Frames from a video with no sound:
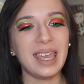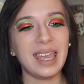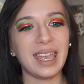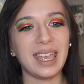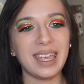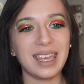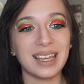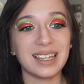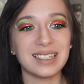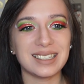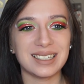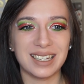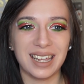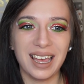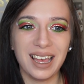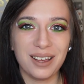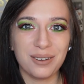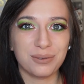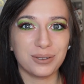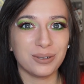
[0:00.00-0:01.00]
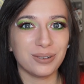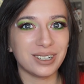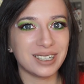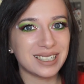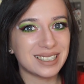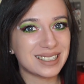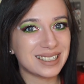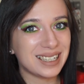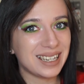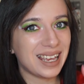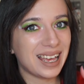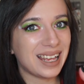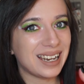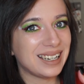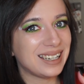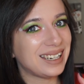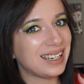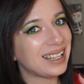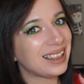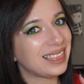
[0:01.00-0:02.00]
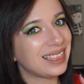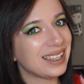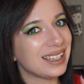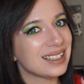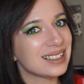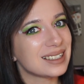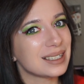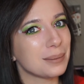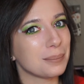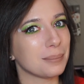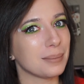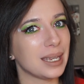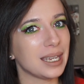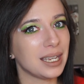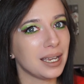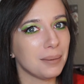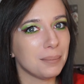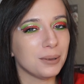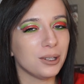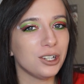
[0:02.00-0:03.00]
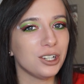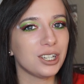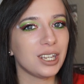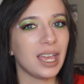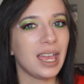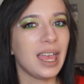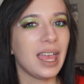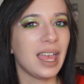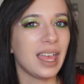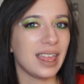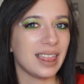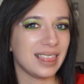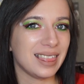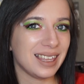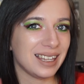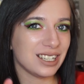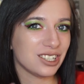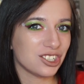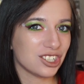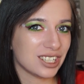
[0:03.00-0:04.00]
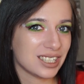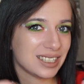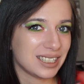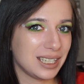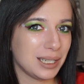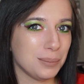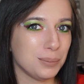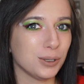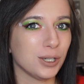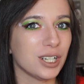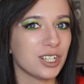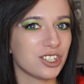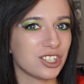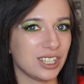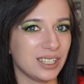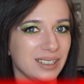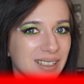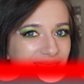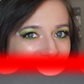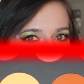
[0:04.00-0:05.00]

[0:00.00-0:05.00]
And yeah, if you want to see how to get this makeup look, then just keep watching.